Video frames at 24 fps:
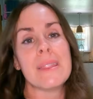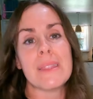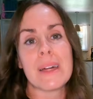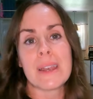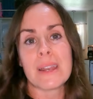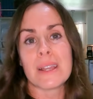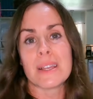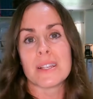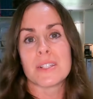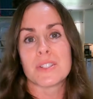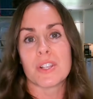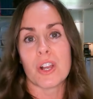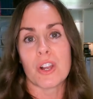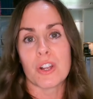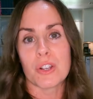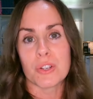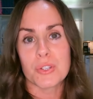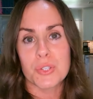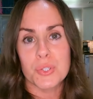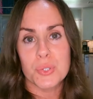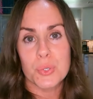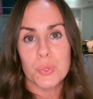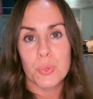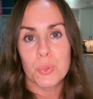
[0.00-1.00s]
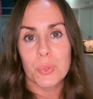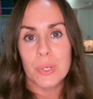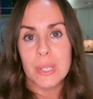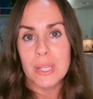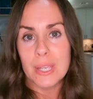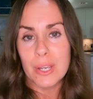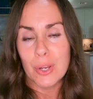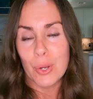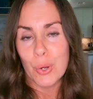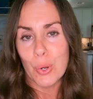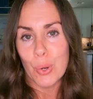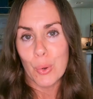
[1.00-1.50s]
that is our school
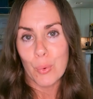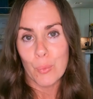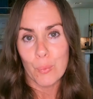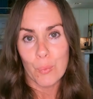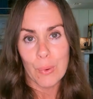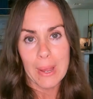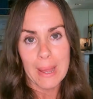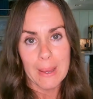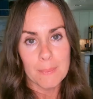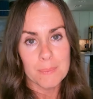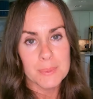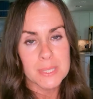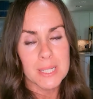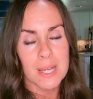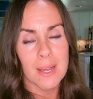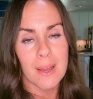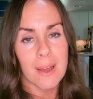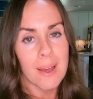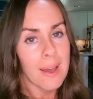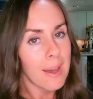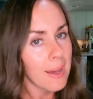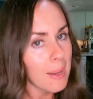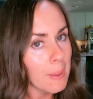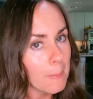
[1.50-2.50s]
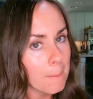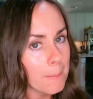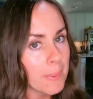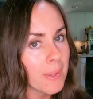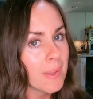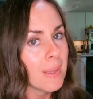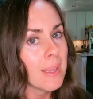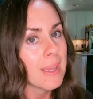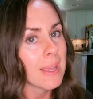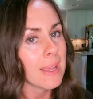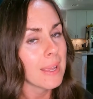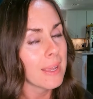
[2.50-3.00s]
year wrapped up.
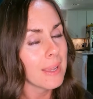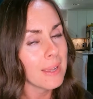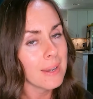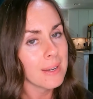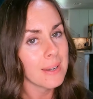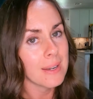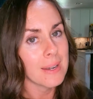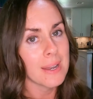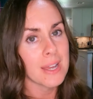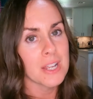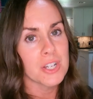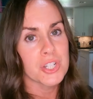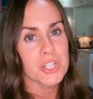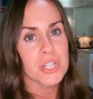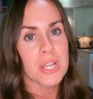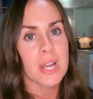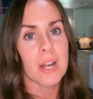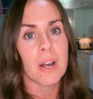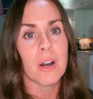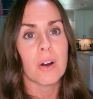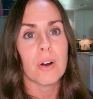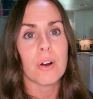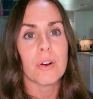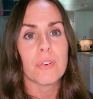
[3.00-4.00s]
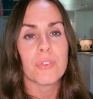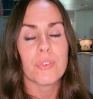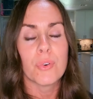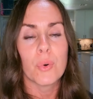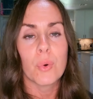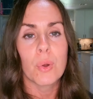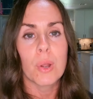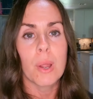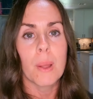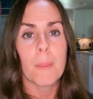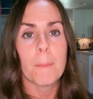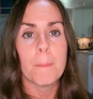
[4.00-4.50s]
In a nutshell,
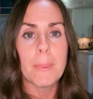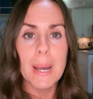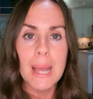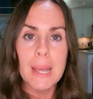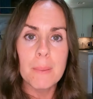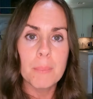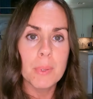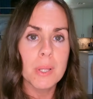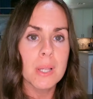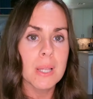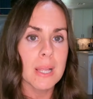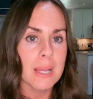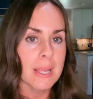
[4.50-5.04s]
for Bible,